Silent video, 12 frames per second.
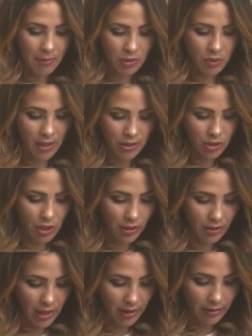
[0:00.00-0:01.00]
So I'll
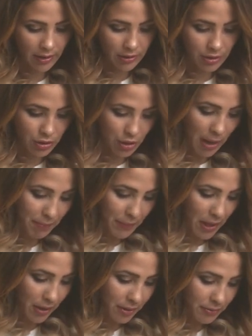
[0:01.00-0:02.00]
start there and I'll stop
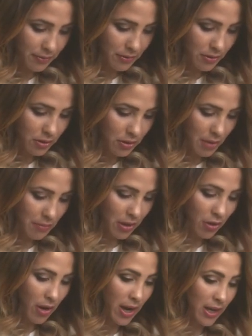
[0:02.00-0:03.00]
there. So I'm gonna
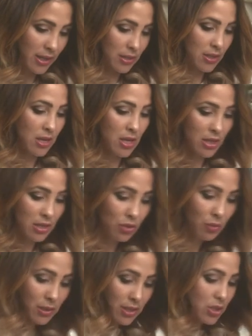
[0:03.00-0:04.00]
go ahead and
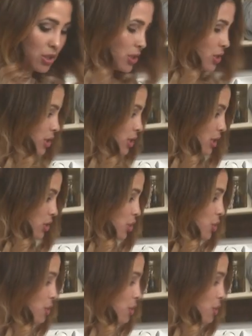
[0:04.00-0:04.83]
do a serge stitch.